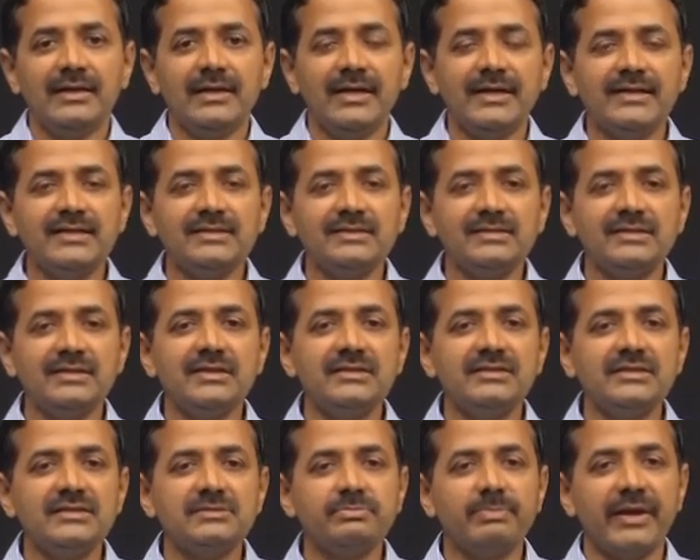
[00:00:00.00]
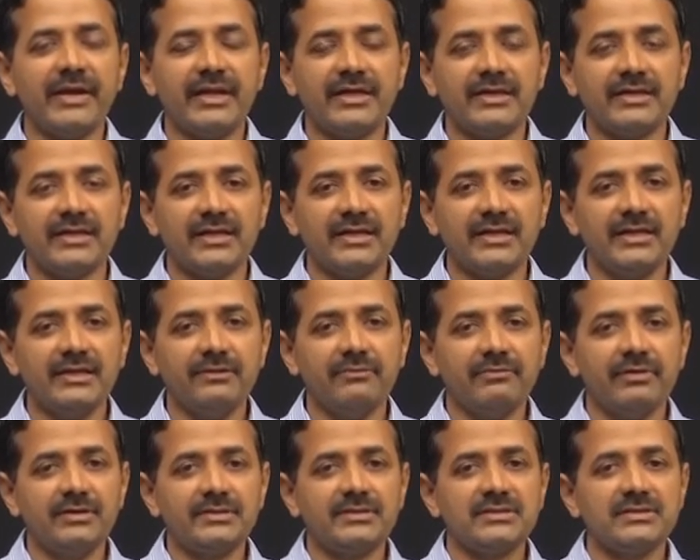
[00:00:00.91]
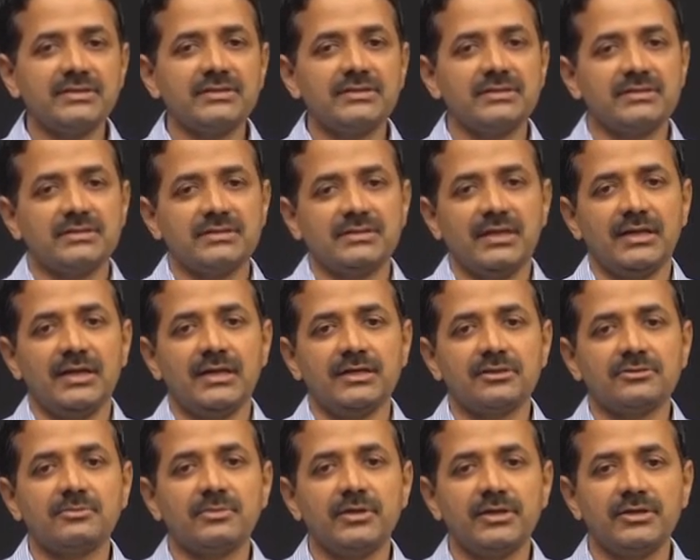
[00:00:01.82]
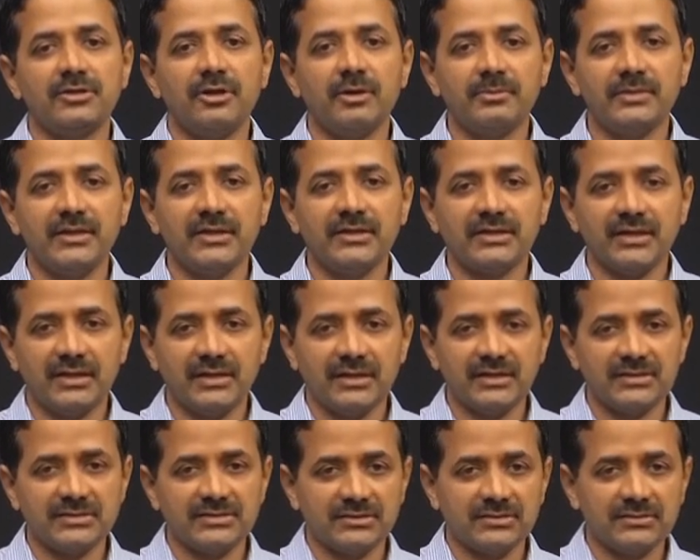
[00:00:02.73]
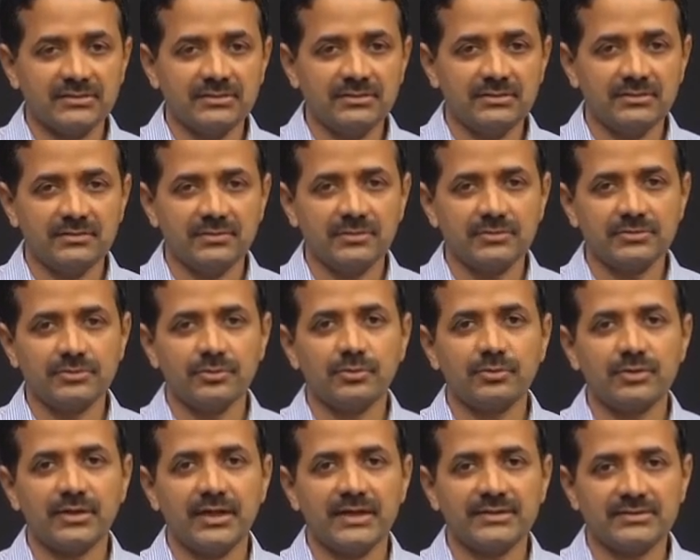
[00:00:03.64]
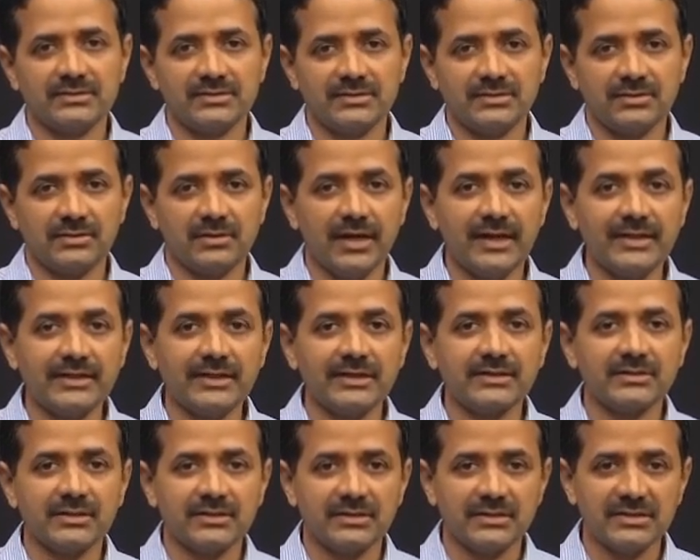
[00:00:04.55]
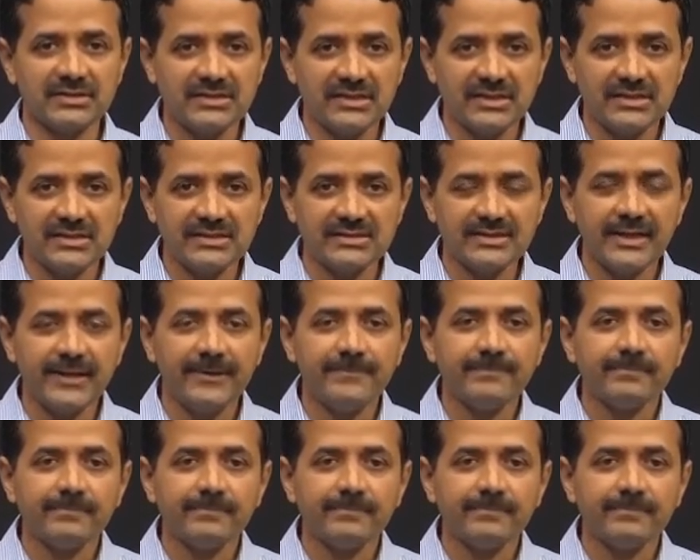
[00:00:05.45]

Let us see this pedigree, which is an autosomal dominant condition known as uh, Huntington disease.